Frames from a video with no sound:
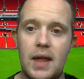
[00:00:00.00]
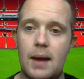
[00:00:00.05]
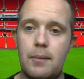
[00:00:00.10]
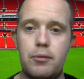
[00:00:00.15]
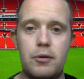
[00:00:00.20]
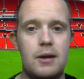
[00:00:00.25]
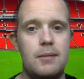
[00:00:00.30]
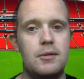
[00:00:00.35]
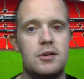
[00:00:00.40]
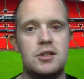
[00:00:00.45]

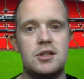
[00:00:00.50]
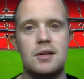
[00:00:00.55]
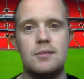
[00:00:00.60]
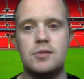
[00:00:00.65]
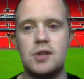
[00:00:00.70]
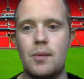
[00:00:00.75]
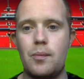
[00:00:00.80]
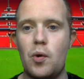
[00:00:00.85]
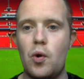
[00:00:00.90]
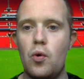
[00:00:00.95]
pretty much
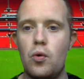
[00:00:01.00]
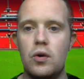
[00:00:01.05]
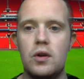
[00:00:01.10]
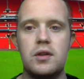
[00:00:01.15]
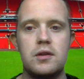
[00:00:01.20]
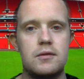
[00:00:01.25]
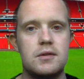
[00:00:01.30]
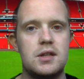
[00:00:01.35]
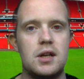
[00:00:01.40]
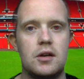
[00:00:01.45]
sums up all of
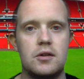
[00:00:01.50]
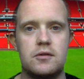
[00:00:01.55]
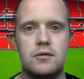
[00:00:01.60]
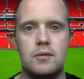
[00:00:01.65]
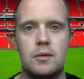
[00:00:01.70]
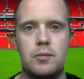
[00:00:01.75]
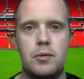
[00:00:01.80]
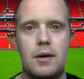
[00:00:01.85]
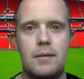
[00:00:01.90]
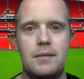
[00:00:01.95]
the results from
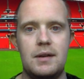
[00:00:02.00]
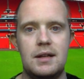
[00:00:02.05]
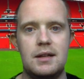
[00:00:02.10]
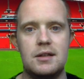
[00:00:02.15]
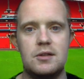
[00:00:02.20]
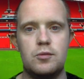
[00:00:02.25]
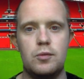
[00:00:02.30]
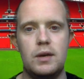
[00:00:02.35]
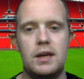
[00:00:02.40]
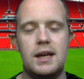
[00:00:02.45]
the Premier League
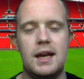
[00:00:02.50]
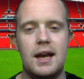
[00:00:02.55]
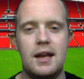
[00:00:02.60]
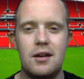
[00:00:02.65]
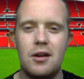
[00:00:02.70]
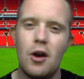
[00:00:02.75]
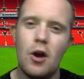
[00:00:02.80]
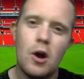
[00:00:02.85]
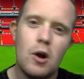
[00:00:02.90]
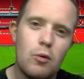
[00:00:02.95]
this
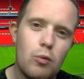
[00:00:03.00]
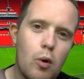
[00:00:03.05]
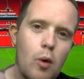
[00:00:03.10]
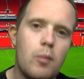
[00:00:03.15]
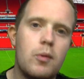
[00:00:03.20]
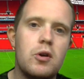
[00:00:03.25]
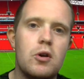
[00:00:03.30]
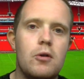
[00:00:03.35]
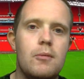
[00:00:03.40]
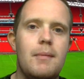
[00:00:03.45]
weekend. What
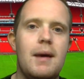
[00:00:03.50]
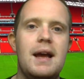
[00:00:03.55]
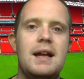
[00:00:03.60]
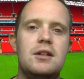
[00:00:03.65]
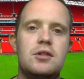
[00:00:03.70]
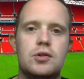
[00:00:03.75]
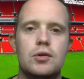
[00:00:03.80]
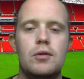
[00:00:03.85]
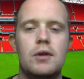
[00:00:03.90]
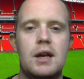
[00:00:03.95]
were your
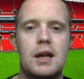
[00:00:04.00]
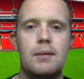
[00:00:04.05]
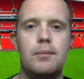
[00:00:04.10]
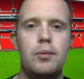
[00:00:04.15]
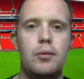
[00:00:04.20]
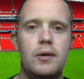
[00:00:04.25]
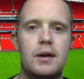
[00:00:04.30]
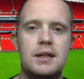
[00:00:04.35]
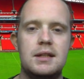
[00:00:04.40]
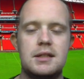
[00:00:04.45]
main talking
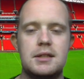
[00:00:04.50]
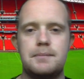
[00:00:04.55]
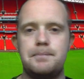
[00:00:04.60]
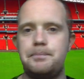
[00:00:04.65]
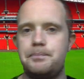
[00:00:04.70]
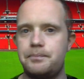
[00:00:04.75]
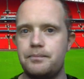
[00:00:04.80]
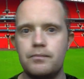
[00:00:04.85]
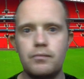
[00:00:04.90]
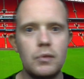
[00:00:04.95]
points?
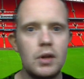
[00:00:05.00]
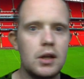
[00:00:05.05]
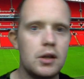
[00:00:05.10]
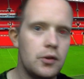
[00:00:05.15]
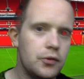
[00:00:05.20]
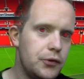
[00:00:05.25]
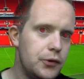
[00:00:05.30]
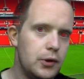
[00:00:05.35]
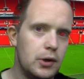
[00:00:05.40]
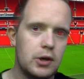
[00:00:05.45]

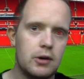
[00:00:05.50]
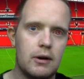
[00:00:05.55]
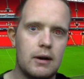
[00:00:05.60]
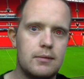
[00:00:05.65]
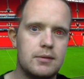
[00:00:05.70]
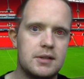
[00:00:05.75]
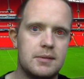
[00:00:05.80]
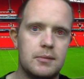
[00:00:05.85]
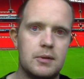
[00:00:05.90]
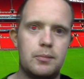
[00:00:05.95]
Do you agree
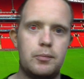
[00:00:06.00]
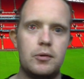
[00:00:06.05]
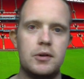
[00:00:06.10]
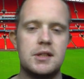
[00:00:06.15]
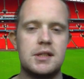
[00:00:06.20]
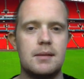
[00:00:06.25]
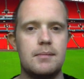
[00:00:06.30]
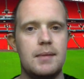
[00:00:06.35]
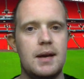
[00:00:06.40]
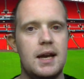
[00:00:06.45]
with some of the
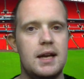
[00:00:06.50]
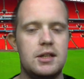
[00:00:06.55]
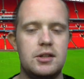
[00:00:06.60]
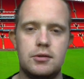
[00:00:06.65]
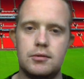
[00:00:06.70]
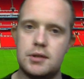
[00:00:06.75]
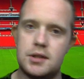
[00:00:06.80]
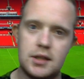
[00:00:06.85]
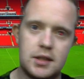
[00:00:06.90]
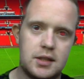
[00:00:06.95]
points I made? Do
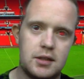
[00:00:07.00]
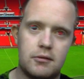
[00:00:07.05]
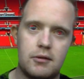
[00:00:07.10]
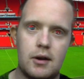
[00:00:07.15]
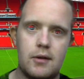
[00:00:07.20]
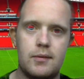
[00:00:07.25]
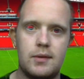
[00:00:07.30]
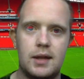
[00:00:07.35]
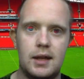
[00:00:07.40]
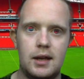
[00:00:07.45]
you
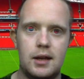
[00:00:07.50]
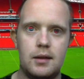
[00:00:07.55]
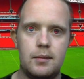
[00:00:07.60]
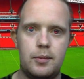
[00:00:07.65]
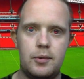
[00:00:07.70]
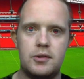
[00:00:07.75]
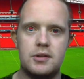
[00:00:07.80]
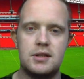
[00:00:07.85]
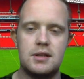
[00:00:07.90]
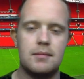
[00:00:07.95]
disagree with any of the
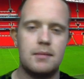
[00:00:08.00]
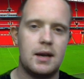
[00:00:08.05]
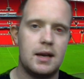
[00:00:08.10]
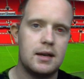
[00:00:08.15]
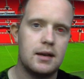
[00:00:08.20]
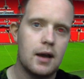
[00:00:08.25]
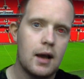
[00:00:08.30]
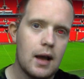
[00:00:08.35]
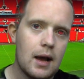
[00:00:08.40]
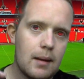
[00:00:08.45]
points I
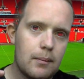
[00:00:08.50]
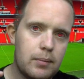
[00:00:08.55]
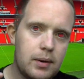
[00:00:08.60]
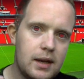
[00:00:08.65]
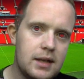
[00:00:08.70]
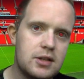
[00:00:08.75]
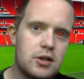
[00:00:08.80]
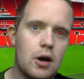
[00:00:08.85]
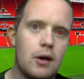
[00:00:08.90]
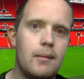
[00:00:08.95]
made?
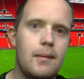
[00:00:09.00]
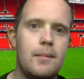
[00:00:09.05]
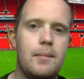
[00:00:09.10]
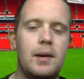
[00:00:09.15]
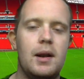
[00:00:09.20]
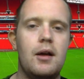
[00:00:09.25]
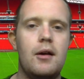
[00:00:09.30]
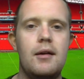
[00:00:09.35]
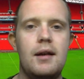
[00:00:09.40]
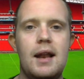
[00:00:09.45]
Please comment
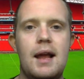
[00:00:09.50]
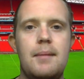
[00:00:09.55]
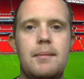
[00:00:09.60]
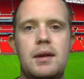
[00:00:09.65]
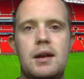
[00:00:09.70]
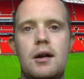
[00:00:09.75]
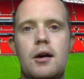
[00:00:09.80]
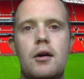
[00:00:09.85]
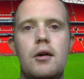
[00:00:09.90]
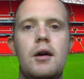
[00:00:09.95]
below, let
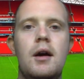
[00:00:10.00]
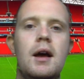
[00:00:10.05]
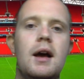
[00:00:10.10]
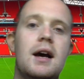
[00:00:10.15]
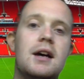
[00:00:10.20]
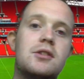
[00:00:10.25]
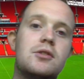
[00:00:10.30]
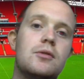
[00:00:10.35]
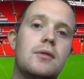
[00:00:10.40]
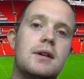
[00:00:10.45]
me know.
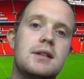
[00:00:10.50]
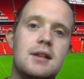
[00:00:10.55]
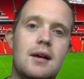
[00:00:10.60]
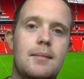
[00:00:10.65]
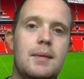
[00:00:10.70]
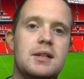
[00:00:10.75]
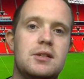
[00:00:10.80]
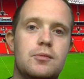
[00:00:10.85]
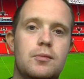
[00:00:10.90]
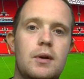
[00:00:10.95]
As always, I'm
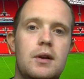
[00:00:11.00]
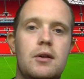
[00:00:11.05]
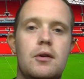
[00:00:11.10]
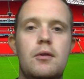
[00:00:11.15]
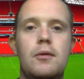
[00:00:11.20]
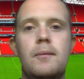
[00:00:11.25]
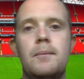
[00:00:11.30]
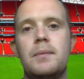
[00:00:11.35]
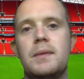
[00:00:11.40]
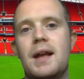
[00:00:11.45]
Aza
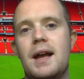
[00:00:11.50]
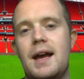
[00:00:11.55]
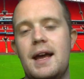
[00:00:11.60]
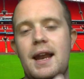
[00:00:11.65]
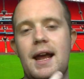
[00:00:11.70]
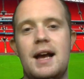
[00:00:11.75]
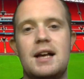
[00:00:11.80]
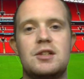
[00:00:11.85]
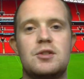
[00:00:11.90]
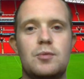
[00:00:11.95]
Whitnall,
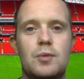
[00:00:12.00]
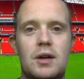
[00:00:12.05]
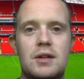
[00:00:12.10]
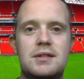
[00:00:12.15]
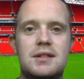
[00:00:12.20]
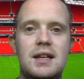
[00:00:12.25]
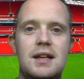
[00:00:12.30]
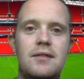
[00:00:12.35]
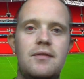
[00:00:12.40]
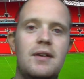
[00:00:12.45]
and Aza World
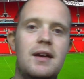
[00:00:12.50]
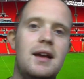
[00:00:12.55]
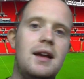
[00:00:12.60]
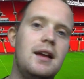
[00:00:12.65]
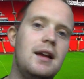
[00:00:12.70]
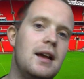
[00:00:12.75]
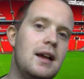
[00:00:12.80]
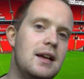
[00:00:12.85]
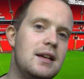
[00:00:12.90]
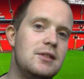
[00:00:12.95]

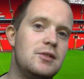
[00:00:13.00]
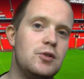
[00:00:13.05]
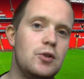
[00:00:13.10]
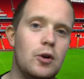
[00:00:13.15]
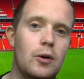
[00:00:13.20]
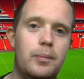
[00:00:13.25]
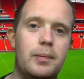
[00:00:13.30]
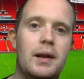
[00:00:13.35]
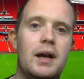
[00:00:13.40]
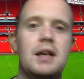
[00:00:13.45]
TV is
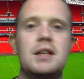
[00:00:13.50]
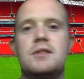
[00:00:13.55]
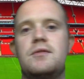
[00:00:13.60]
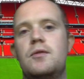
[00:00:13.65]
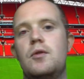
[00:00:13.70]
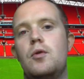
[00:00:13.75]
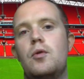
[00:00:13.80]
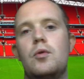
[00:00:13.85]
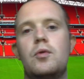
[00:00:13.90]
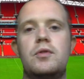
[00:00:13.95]
your place
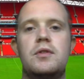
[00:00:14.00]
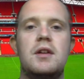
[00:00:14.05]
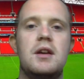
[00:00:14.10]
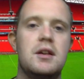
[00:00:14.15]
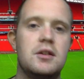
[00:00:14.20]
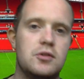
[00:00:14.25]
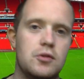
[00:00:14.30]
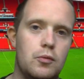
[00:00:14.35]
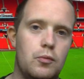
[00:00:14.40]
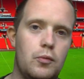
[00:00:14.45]
for all
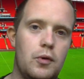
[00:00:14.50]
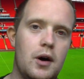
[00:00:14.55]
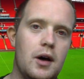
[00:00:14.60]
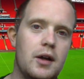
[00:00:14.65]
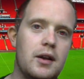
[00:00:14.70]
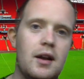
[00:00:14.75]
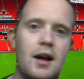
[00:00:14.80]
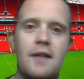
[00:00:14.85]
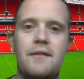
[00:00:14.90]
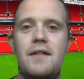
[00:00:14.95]
things on
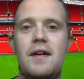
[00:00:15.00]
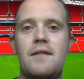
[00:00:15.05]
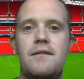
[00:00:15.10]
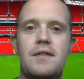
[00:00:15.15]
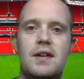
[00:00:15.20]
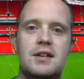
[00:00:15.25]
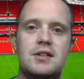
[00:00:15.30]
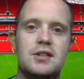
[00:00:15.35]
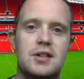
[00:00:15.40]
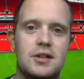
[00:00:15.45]
wildlife,
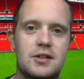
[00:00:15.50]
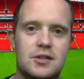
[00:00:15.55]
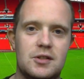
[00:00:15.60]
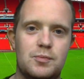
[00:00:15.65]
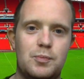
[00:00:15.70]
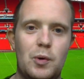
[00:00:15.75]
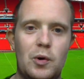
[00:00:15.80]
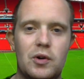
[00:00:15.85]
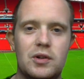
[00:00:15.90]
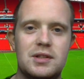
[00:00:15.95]
adventure, and
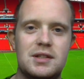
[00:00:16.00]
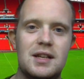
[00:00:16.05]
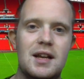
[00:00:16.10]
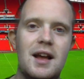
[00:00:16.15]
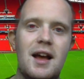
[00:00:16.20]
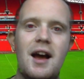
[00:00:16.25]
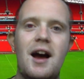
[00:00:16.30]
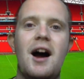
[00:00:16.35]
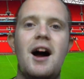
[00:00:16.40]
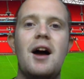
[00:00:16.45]
sports.
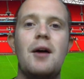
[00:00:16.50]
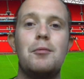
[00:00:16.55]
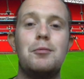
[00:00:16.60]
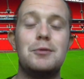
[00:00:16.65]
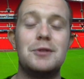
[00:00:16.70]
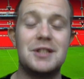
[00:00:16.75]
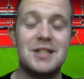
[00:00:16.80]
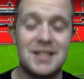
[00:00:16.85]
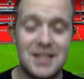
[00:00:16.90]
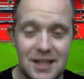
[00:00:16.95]
I will
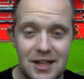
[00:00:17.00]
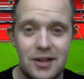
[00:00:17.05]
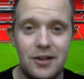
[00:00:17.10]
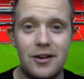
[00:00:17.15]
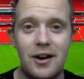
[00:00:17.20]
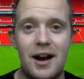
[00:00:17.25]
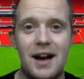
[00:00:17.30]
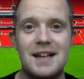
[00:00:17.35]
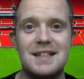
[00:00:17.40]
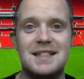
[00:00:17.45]
see you
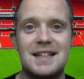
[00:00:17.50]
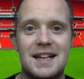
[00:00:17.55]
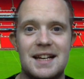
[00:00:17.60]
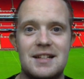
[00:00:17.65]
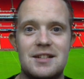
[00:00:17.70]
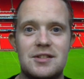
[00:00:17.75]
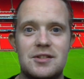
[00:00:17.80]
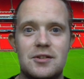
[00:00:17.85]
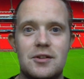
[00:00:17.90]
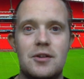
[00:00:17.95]
guys
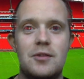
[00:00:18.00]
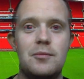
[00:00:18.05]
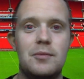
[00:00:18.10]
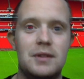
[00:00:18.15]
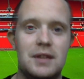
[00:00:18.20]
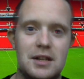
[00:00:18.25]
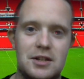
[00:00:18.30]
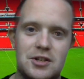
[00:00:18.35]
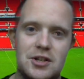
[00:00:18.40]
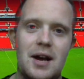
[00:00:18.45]
again soon with
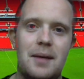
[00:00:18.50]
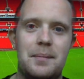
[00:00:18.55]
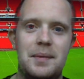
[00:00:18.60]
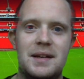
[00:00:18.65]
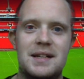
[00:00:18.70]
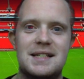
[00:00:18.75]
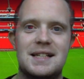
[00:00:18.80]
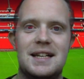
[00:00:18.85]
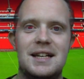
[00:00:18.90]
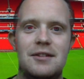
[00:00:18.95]
the
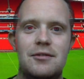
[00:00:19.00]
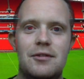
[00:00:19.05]
Champions League